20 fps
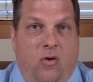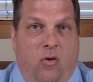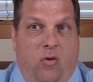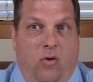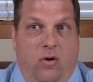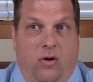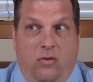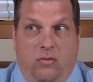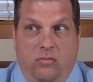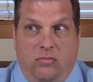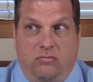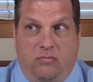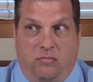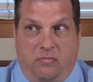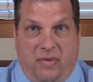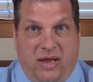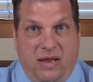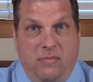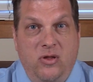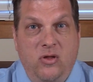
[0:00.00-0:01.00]
or
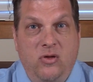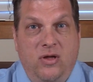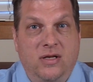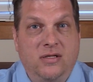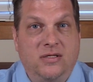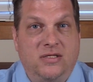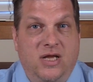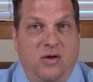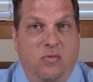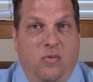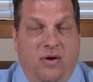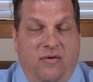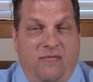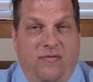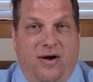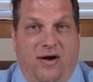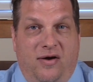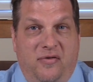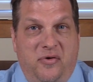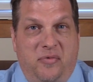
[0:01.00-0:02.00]
maybe you can see one
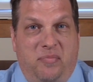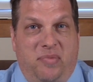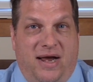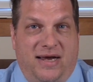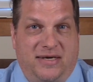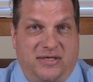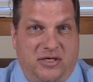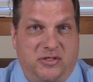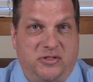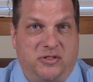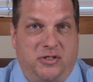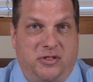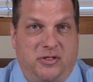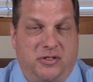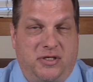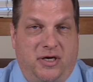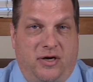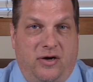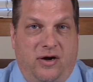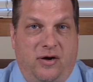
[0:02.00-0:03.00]
of our other
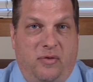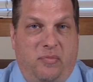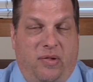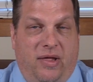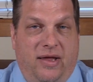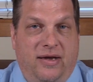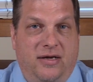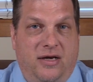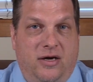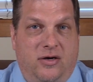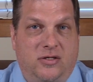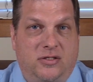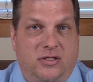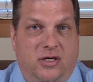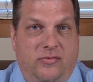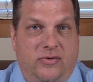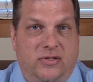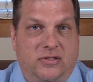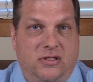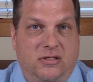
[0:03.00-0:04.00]
practitioners here at Applied Care
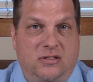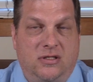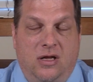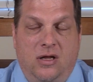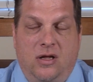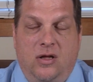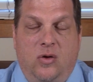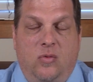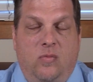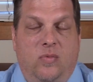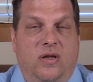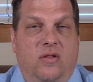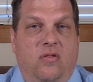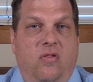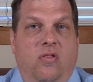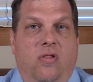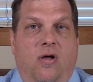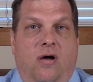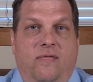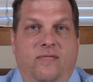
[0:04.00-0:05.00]
Services. We'd
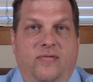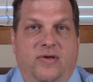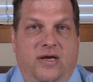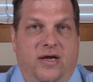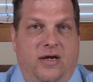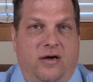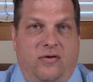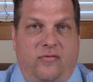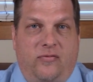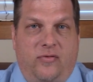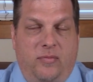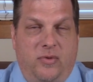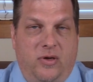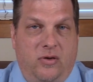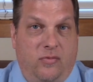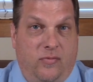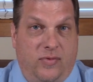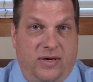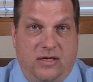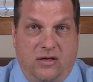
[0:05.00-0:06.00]
love to hear from
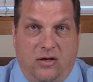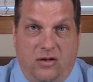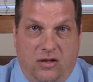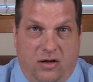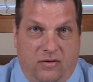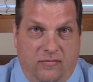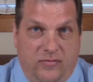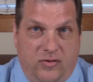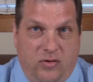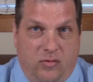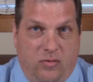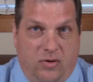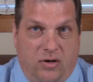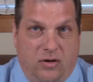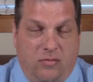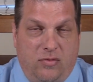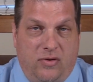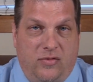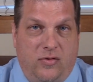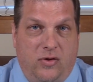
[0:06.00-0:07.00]
you, and we'd love to
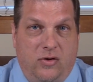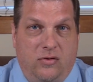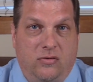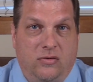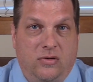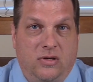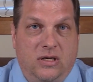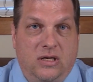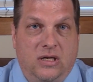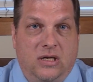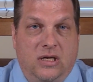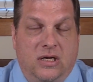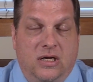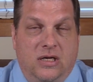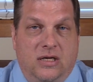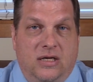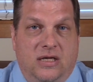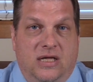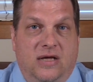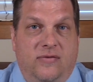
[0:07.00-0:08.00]
work with you.
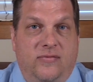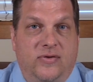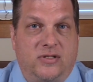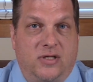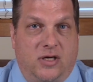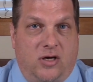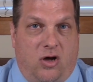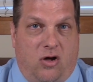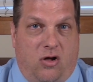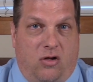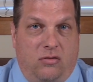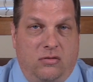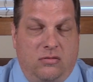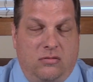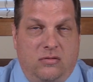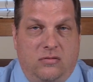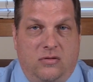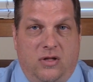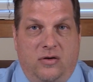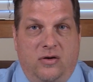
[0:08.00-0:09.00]
Give us a
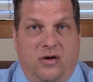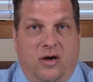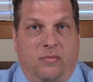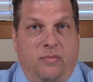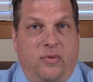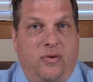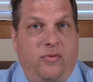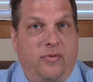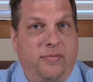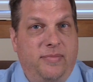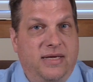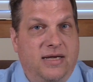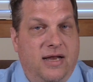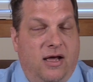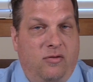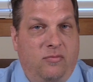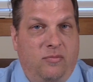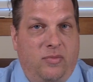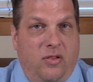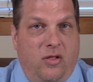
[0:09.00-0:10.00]
call. The number will be
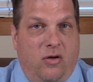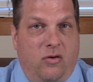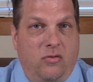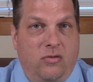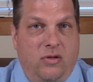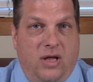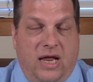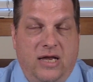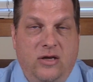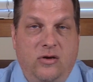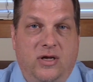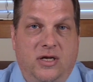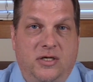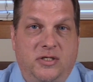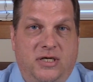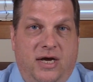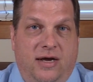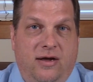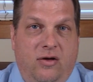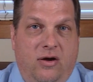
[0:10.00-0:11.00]
down below, and you
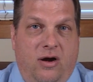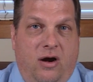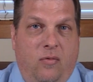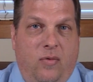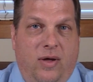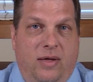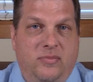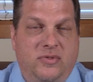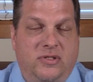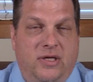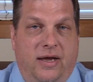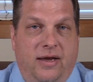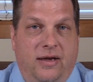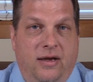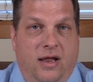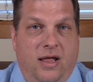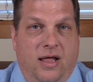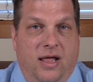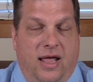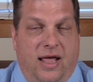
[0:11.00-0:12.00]
can check out our website
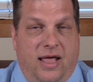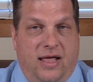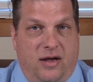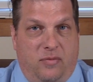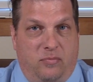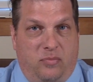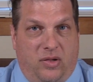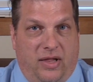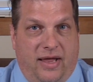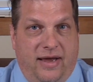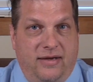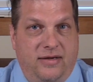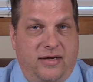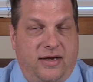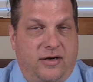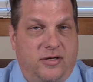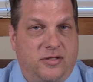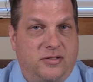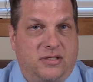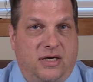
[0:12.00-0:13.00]
at applied
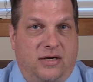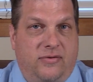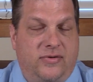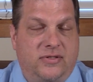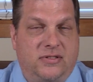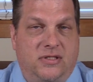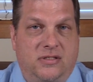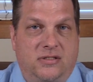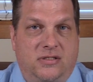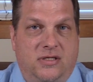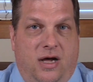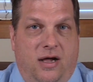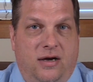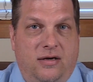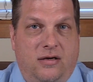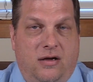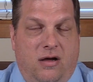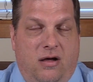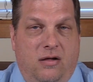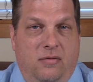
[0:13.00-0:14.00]
care services
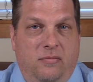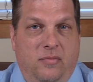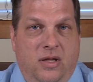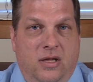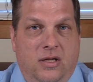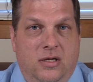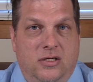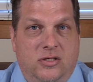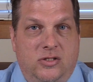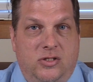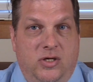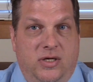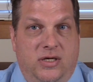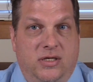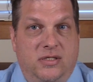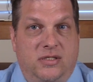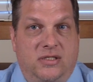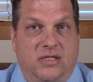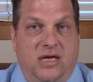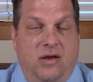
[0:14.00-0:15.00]
dot com so you
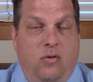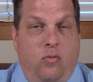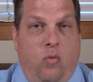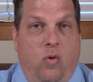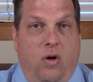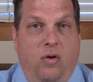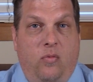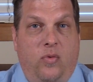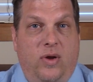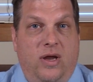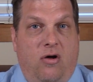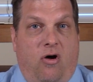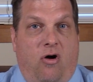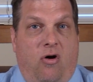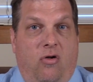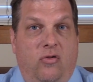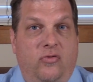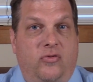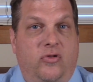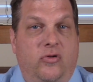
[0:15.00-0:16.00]
can see what we
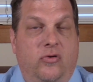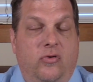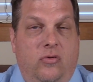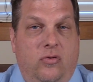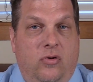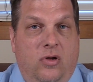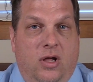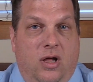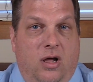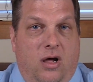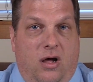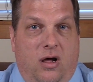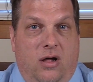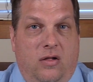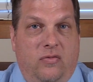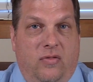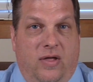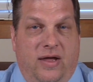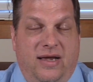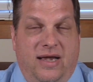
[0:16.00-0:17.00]
all do
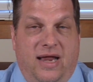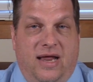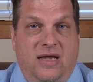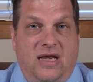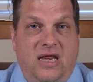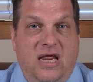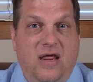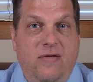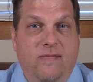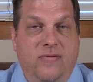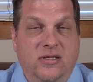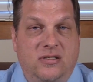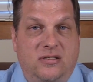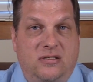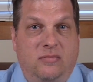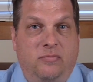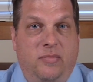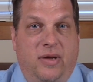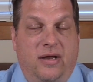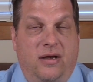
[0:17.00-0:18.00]
online and even
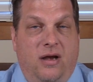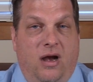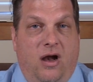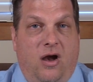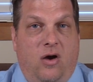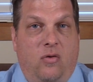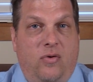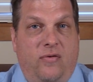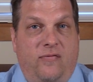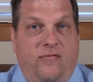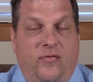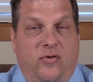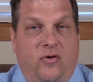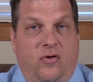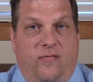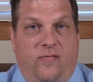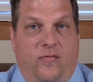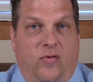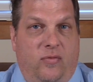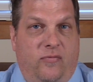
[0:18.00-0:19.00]
submit a
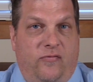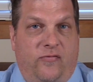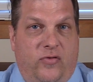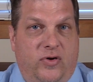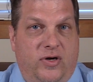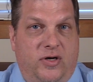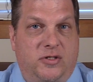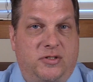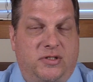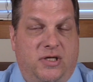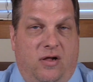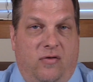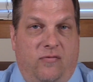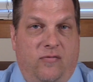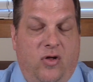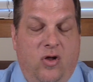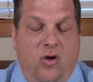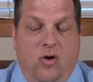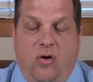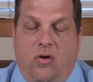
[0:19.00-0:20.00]
referral form for yourself,
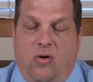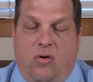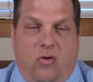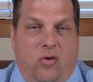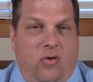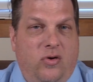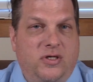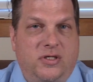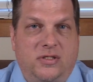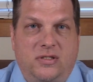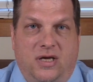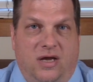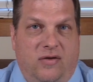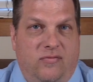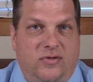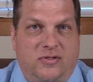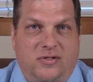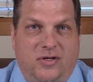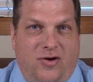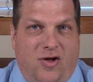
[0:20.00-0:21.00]
or just
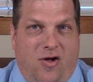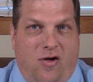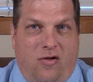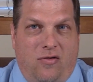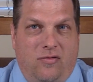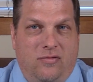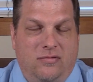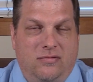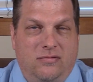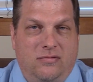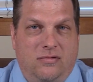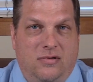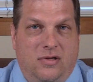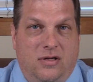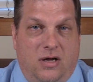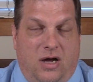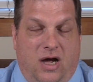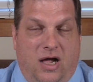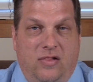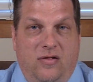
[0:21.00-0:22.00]
give us a call.
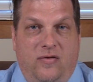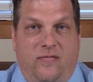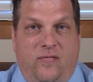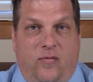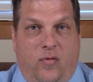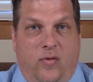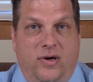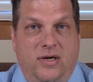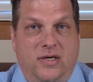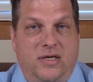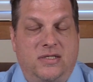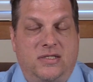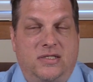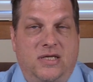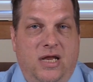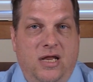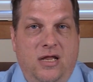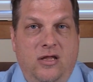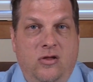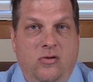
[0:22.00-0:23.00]
I look forward to
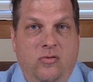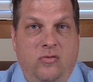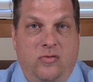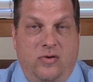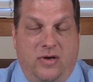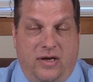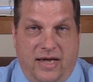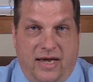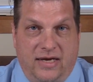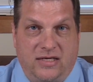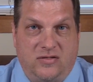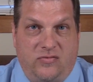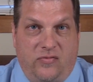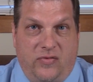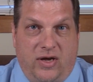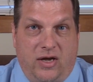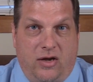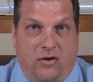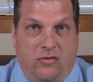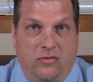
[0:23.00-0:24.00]
seeing you next
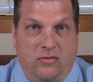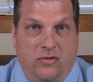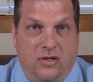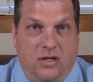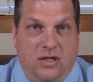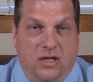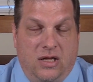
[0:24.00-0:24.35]
video,